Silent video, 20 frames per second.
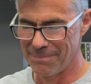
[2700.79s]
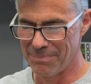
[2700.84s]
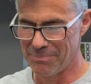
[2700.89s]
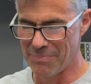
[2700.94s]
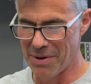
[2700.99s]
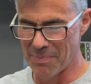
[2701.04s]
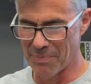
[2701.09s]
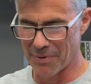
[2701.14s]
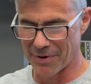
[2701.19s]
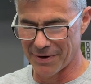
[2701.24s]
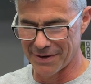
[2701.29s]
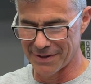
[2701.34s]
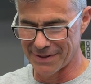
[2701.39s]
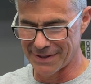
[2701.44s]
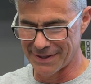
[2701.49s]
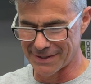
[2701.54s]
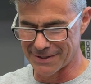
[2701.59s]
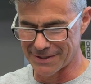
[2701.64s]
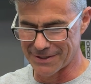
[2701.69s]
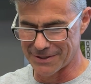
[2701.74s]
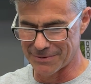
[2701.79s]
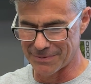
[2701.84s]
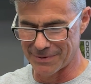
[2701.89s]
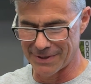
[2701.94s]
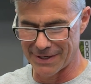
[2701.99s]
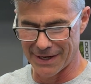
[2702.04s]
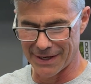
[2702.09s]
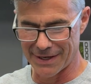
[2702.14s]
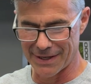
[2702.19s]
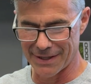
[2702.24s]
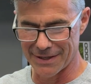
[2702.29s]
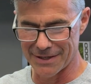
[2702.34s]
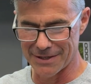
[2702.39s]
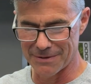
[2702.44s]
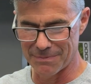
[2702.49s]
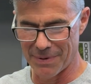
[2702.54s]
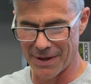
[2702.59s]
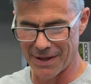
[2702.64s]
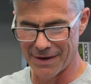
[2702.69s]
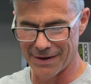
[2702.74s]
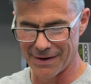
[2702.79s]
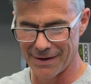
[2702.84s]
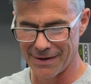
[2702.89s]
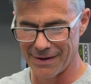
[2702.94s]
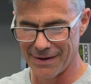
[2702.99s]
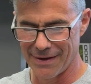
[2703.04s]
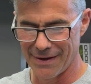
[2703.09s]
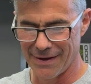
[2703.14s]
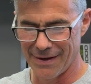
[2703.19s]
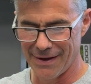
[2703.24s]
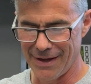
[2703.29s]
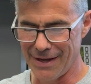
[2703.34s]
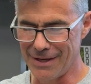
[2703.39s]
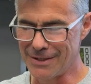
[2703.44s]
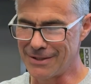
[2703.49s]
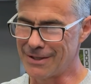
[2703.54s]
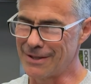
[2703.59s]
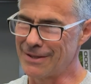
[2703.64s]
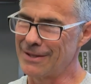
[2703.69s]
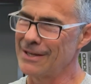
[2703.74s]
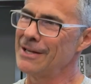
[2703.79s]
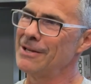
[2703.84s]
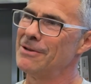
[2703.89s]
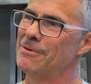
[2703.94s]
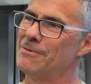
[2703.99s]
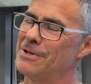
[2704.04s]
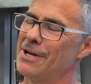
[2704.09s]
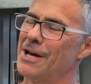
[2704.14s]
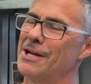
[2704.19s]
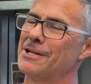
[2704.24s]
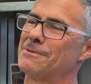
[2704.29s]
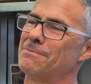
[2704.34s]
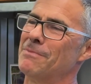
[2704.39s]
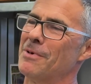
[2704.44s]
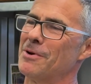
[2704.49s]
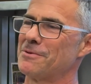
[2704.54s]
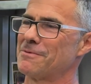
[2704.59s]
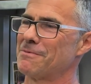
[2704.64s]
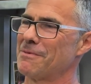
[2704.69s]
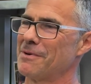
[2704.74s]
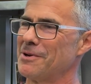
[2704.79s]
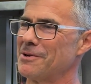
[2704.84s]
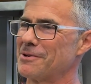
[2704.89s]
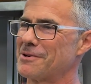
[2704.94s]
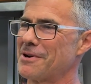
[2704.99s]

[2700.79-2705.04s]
people are going to think this is ridiculous, but it's the thing you touch most when you're